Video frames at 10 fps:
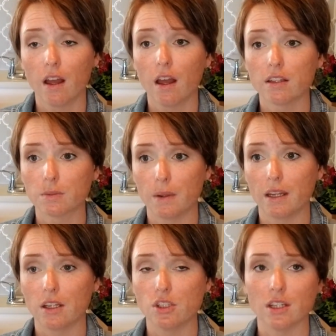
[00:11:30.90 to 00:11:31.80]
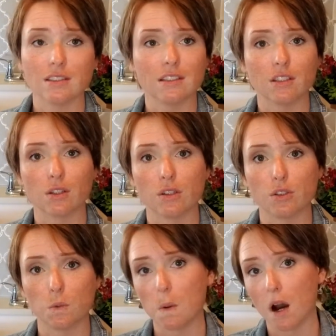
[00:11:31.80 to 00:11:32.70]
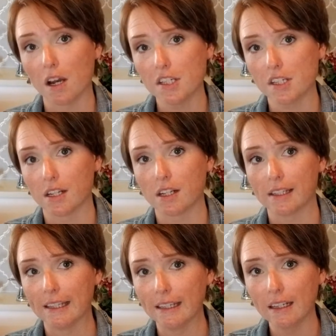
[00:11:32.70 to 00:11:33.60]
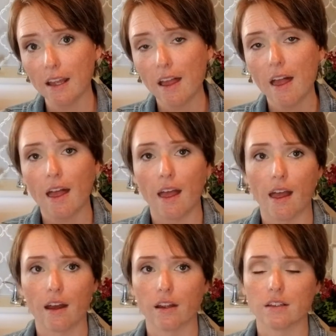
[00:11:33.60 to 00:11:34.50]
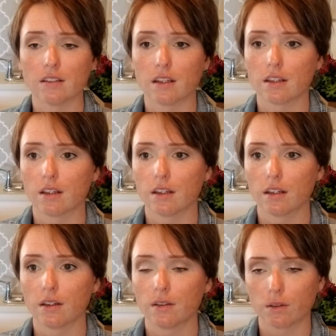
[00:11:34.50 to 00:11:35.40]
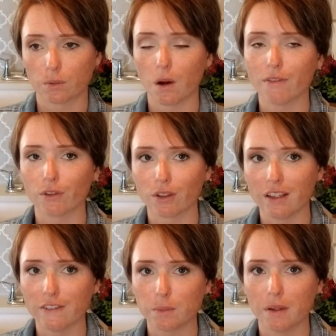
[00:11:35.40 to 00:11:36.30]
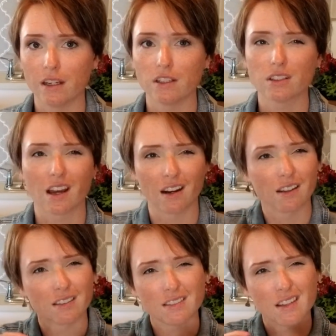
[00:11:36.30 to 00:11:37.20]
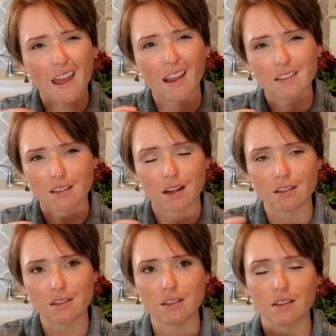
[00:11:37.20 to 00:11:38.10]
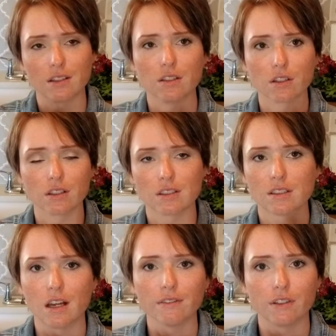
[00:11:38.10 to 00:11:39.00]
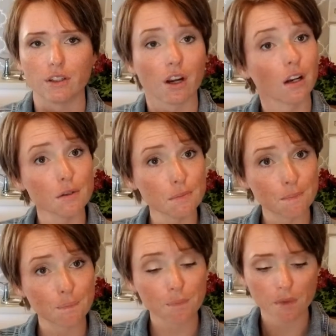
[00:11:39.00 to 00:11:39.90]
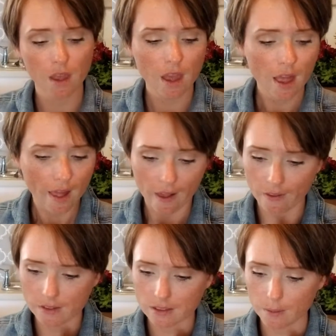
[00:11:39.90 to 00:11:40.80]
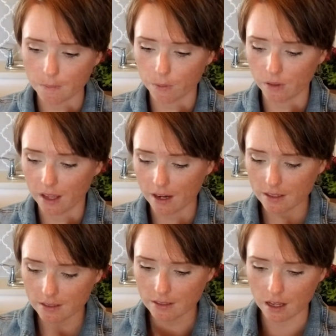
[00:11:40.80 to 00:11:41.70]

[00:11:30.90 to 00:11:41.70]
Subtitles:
spinach is easier to wash and clean, and the rougher leaf spinach kind of hangs on to the dirt and stuff in your garden. And the same for lettuce.